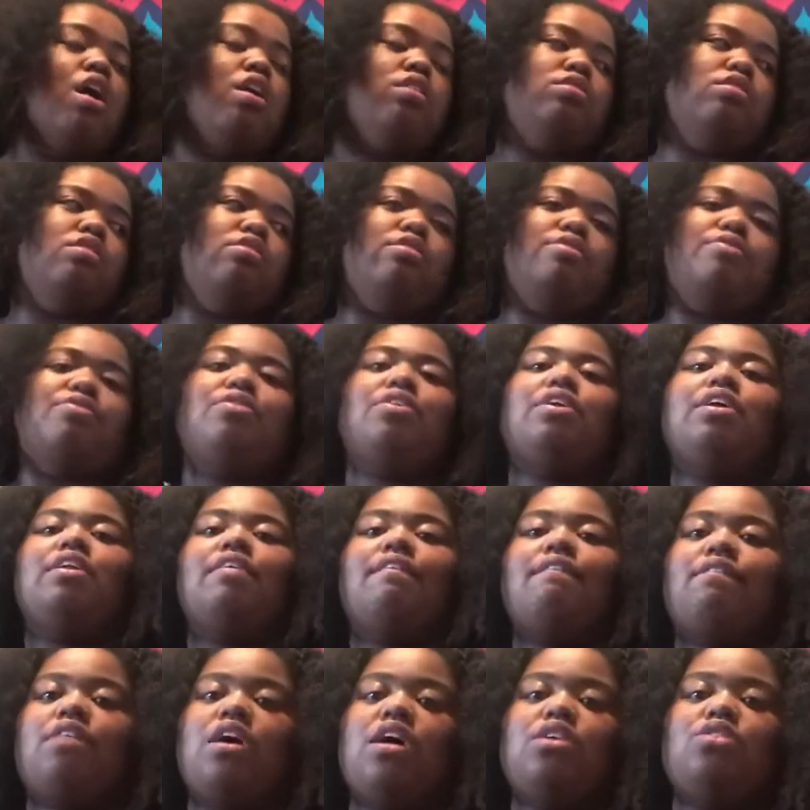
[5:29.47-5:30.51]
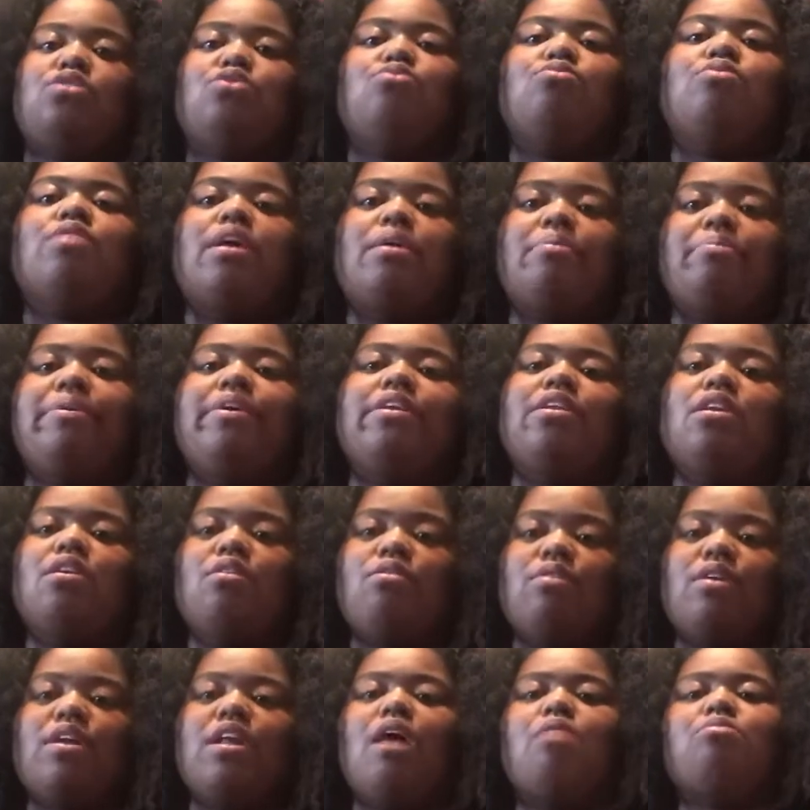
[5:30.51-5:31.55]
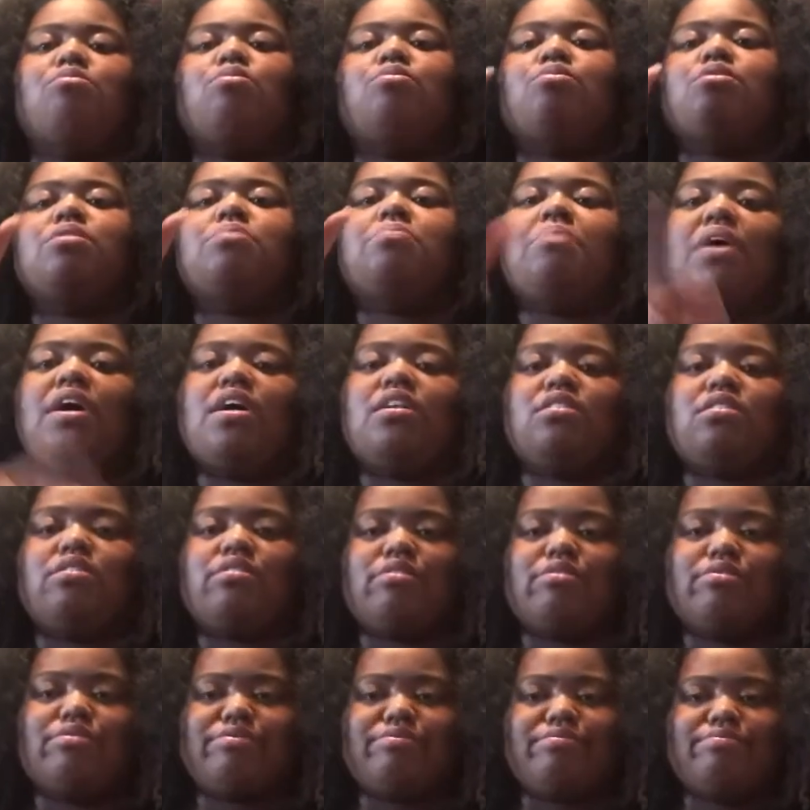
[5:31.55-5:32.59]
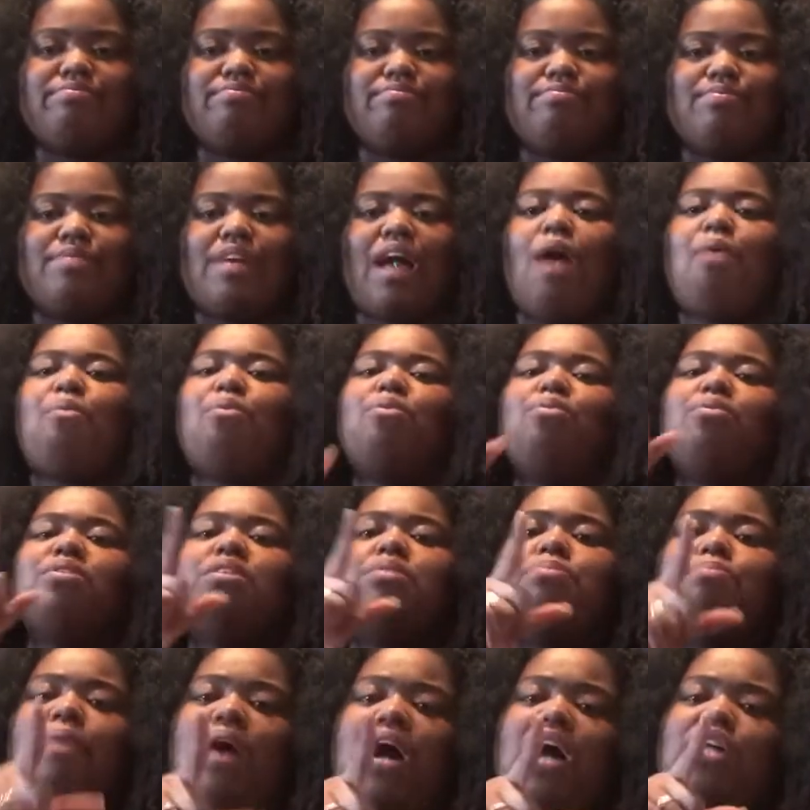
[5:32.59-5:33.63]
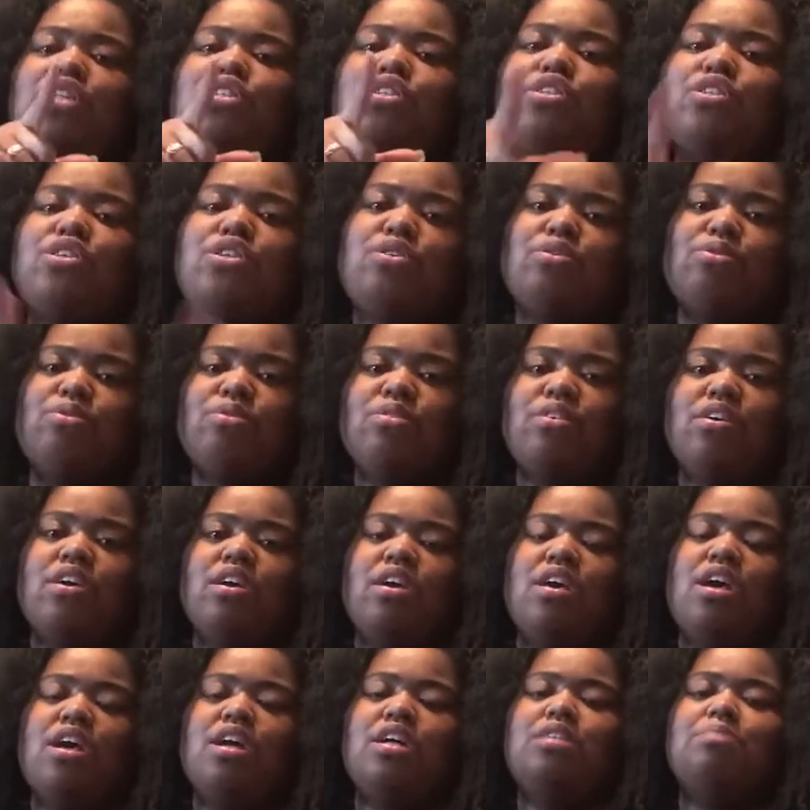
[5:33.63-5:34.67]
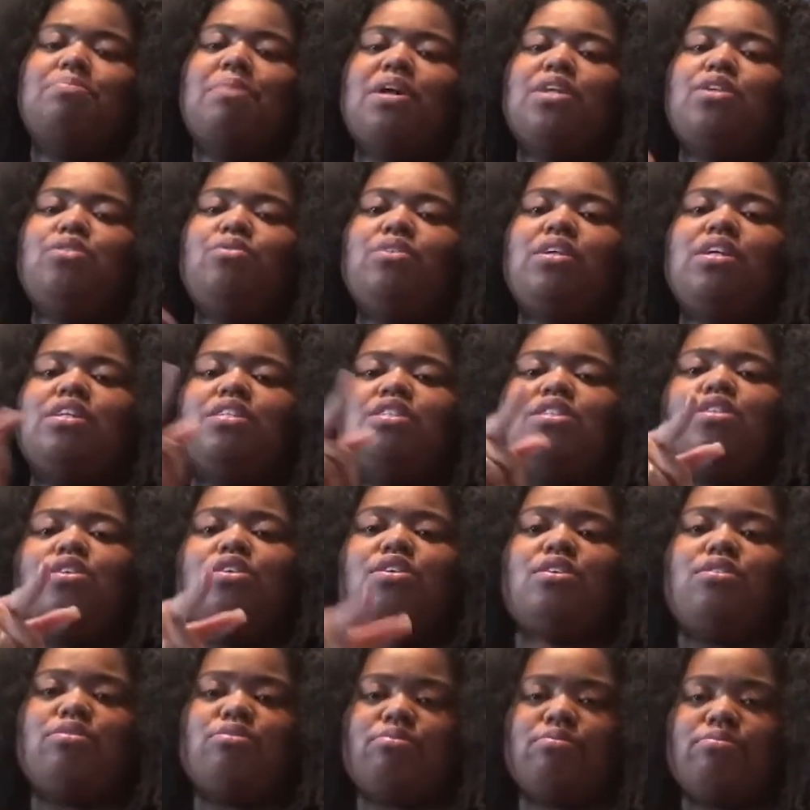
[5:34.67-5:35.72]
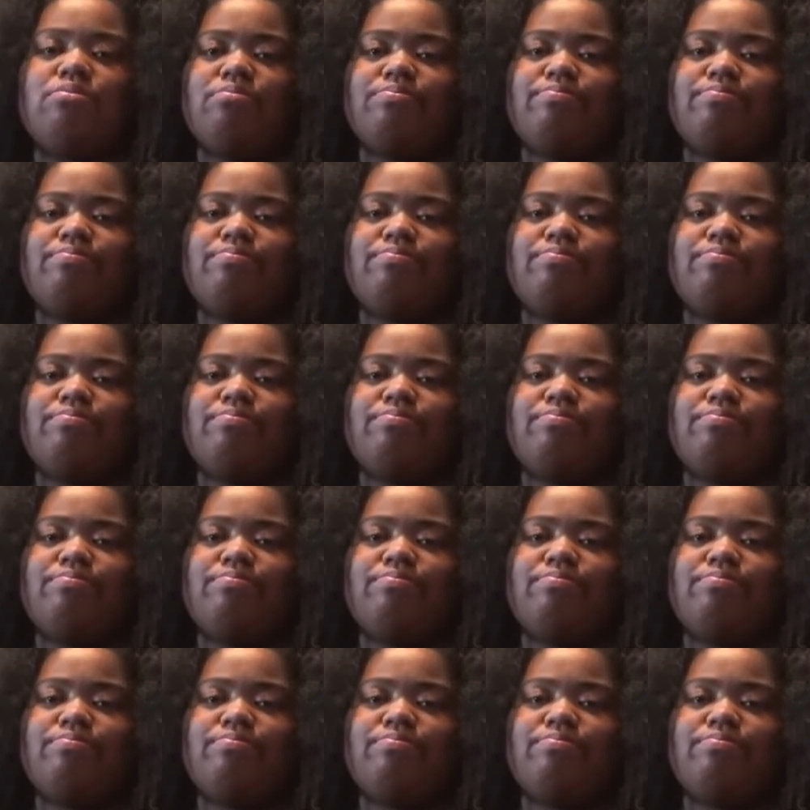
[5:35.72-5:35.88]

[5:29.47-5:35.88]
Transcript: So if you need advice, you let me know, and I will respond to you. I will respond to you. Because my duty is to you.